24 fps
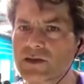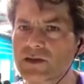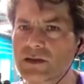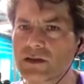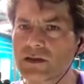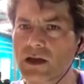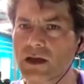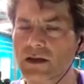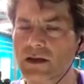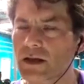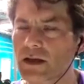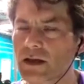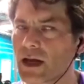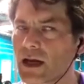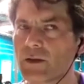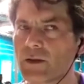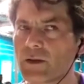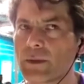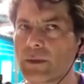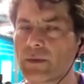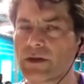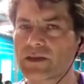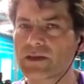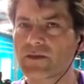I can't
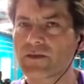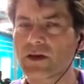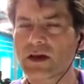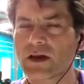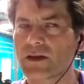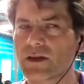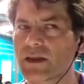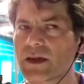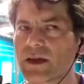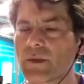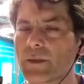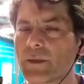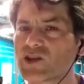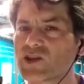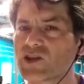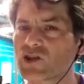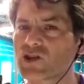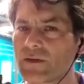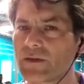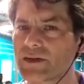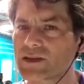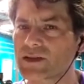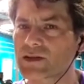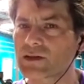remember his name. I think it might be
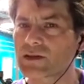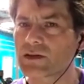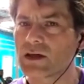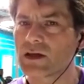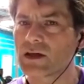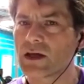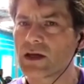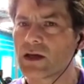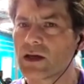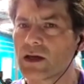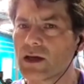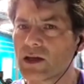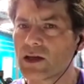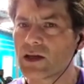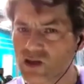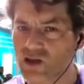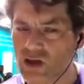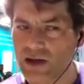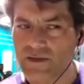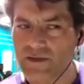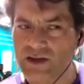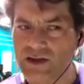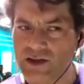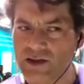Travis
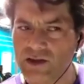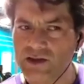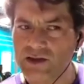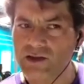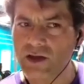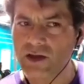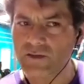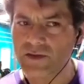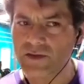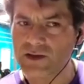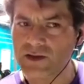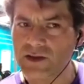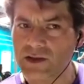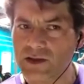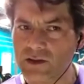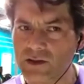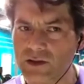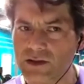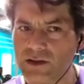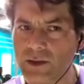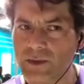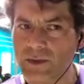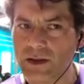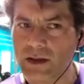Christofferson
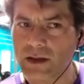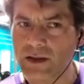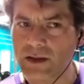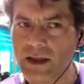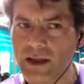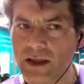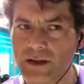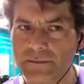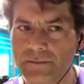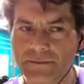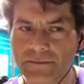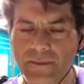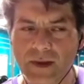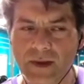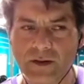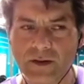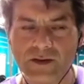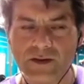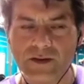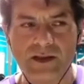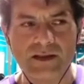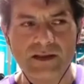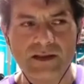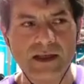or something like that. I
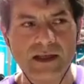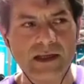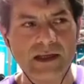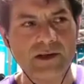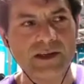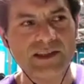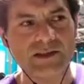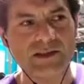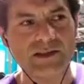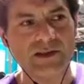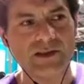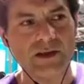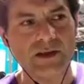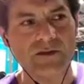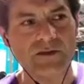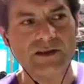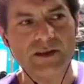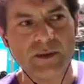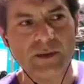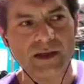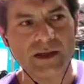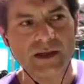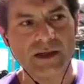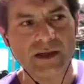was going to say Chris
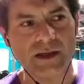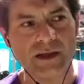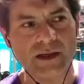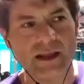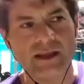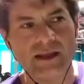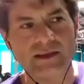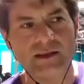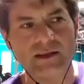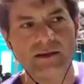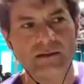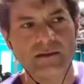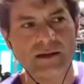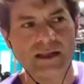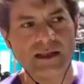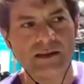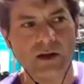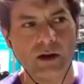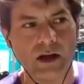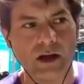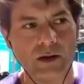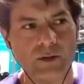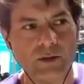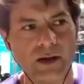Christopherson, but that's a
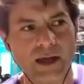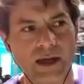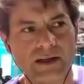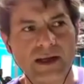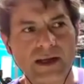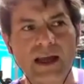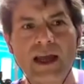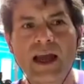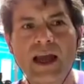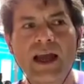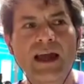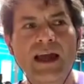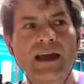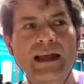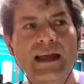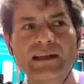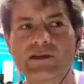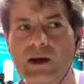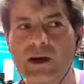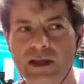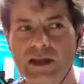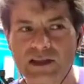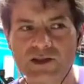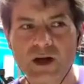Hollywood actor.
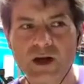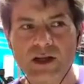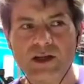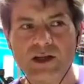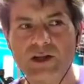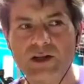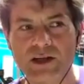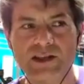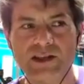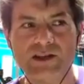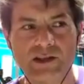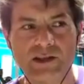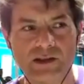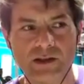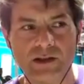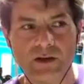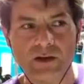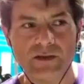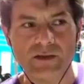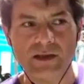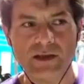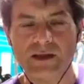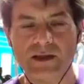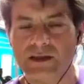It's not Chris
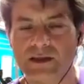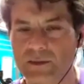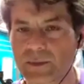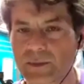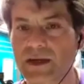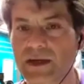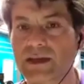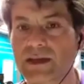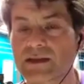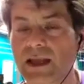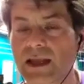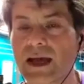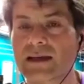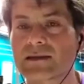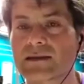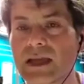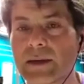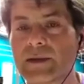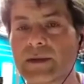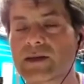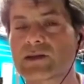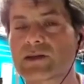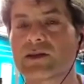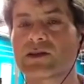Christopherson, but his last
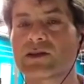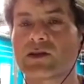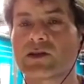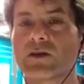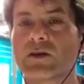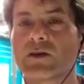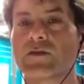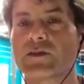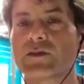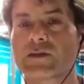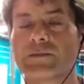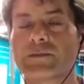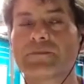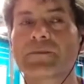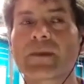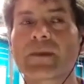name is Christofferson.